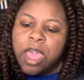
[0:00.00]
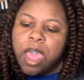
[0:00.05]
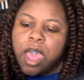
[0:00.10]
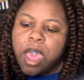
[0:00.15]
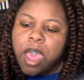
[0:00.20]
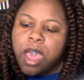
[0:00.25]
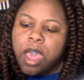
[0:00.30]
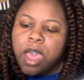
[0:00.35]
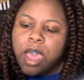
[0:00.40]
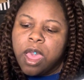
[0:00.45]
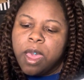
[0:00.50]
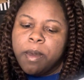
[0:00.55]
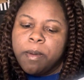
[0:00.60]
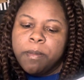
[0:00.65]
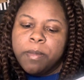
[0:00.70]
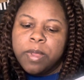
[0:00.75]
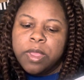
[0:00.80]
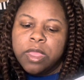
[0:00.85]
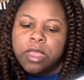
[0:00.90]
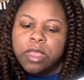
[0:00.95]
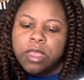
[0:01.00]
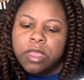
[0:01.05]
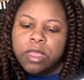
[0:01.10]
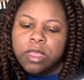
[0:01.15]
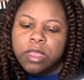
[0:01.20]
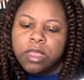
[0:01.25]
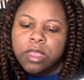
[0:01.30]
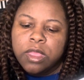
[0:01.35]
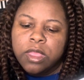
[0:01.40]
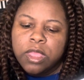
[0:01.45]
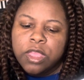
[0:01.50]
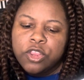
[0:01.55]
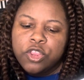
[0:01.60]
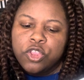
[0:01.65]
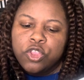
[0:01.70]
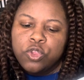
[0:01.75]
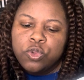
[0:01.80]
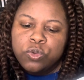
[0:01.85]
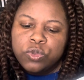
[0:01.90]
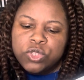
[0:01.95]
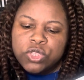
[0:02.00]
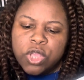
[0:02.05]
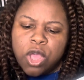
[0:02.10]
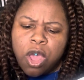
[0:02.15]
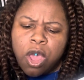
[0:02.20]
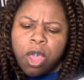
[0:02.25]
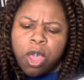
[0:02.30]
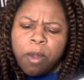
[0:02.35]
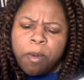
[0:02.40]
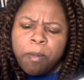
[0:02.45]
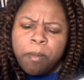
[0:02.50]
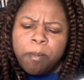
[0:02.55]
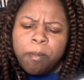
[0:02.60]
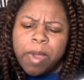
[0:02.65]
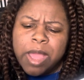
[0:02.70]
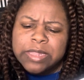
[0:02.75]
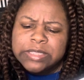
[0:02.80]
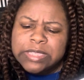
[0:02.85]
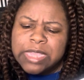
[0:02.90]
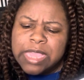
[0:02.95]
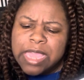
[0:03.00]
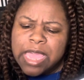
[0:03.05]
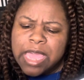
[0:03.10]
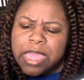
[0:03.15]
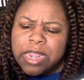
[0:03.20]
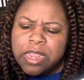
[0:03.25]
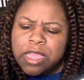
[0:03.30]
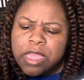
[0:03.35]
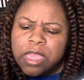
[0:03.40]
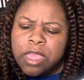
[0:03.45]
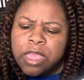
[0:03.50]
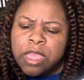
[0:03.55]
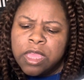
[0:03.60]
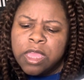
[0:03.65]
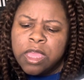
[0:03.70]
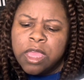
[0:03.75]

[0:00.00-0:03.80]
in Utah, Montana,